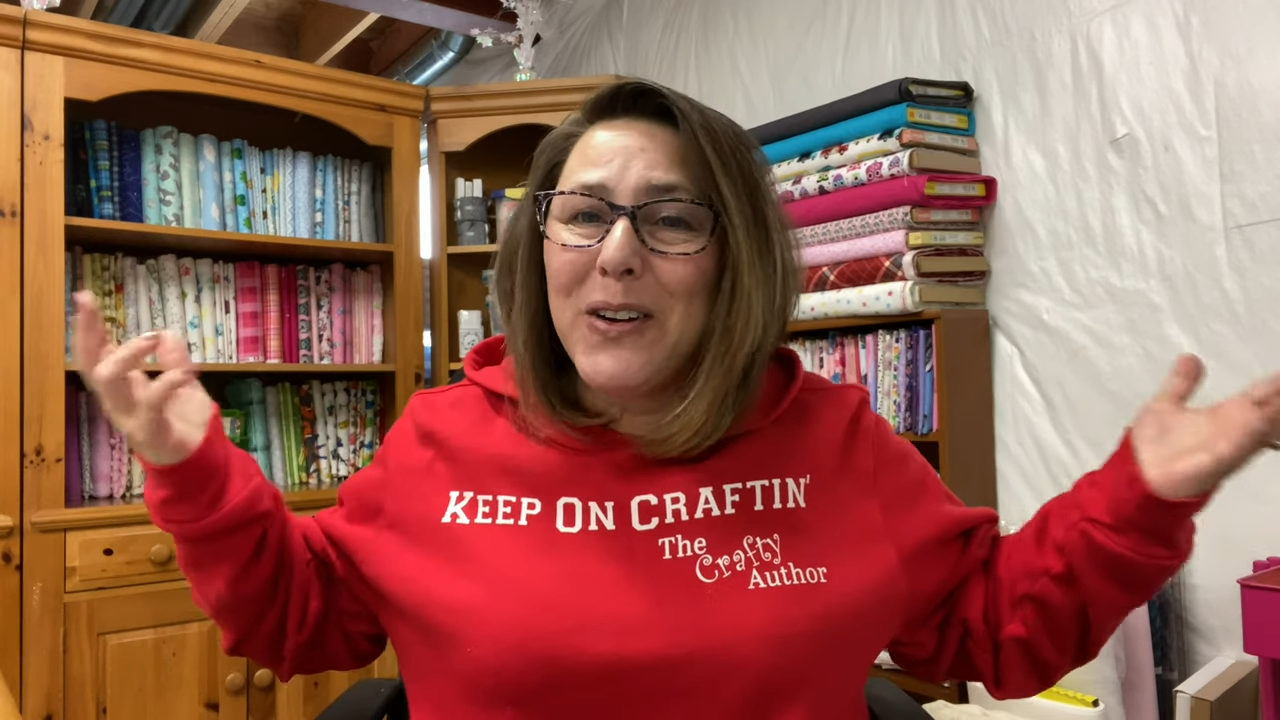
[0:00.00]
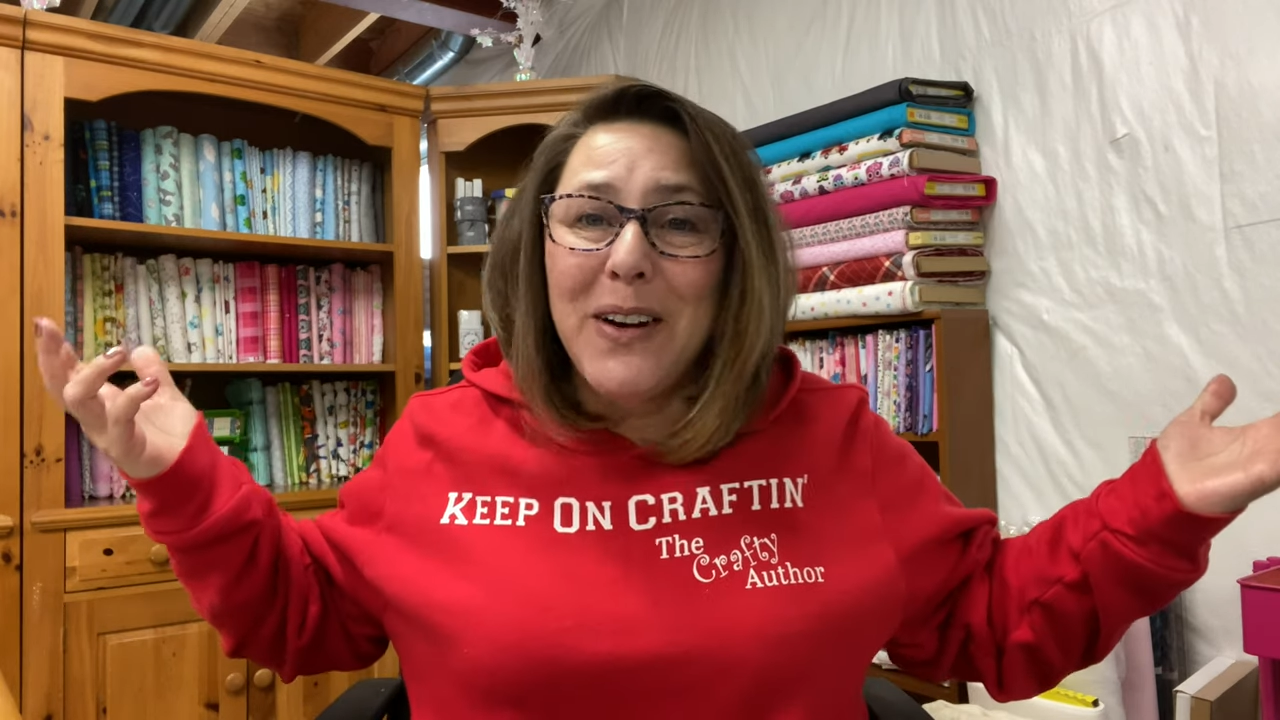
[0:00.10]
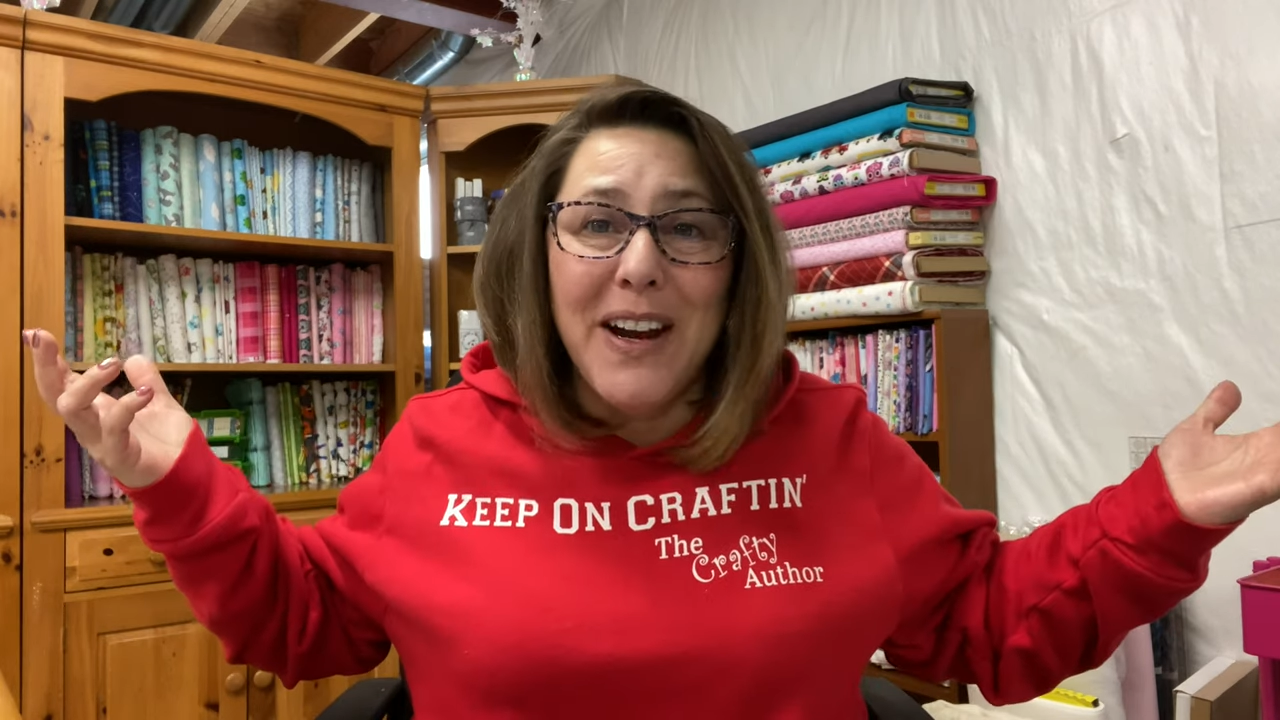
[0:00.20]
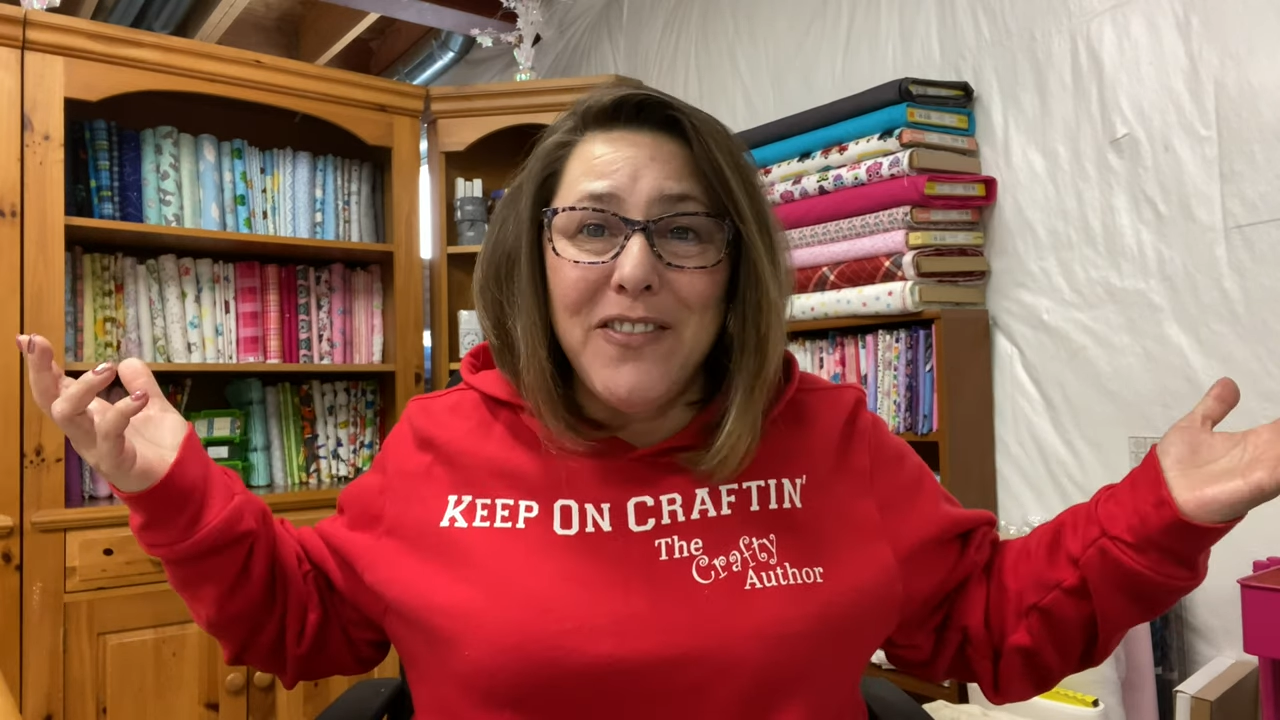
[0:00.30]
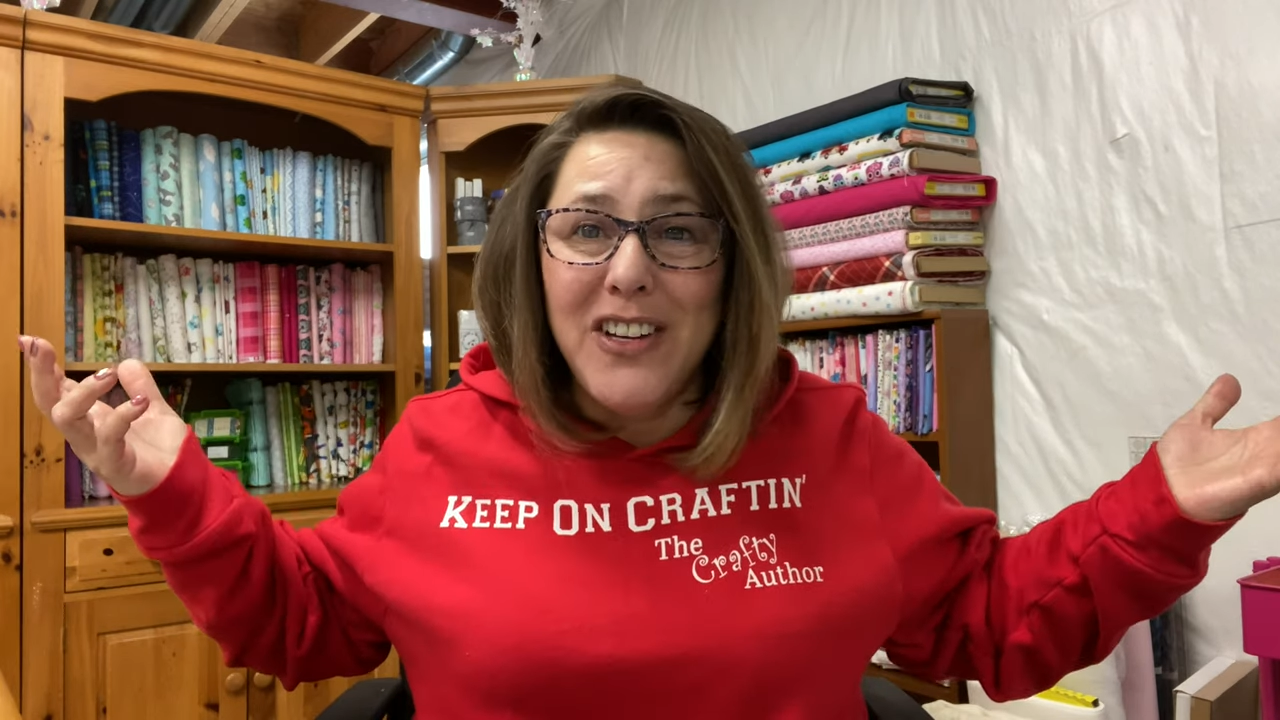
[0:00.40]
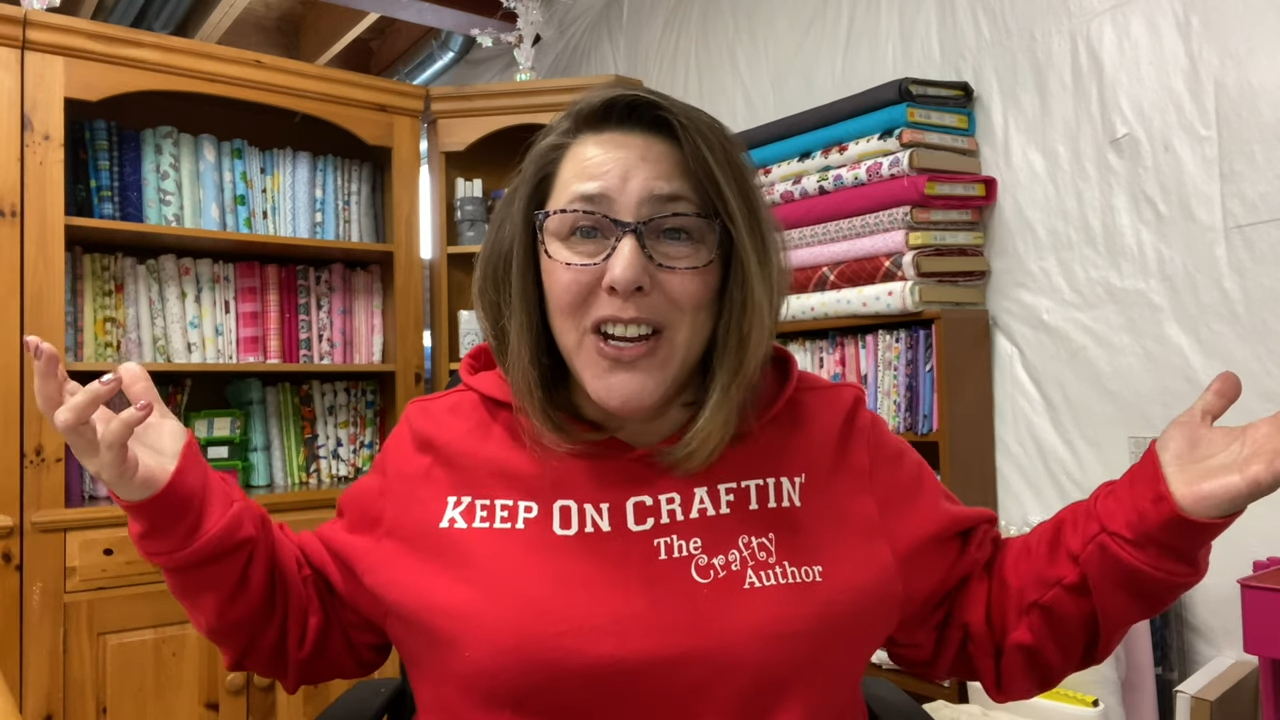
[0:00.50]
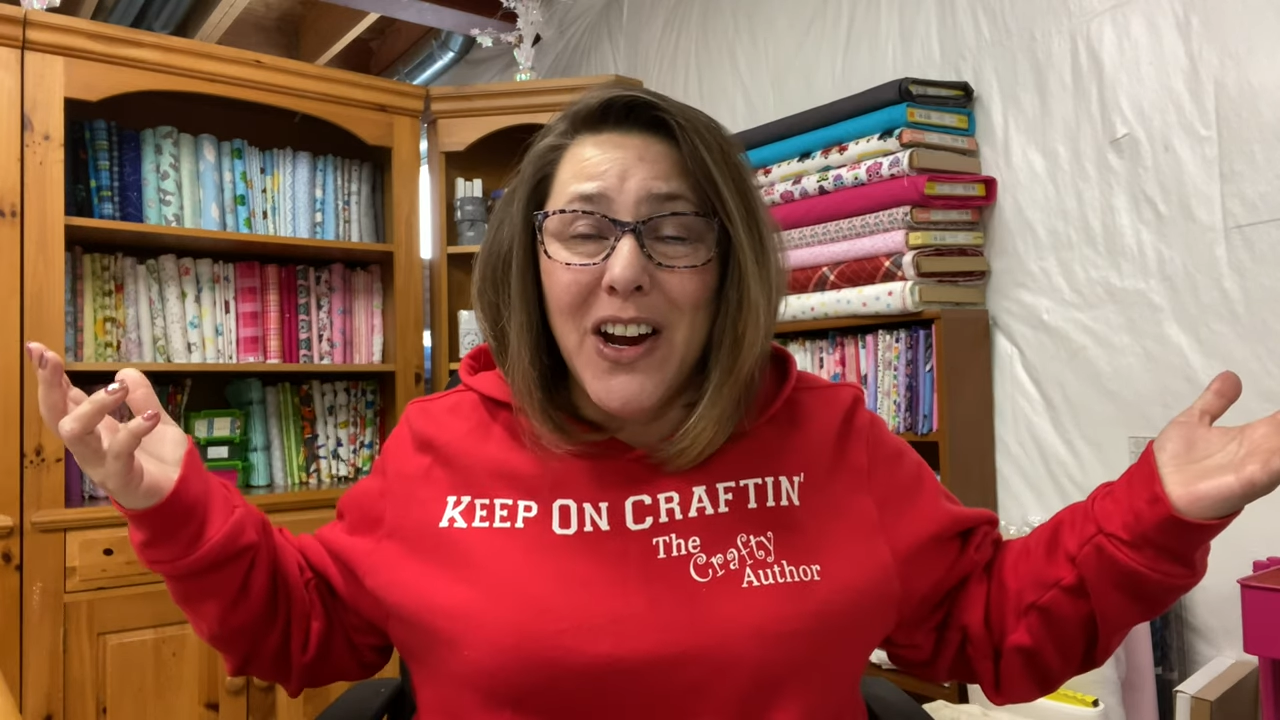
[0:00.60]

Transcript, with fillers: Crafty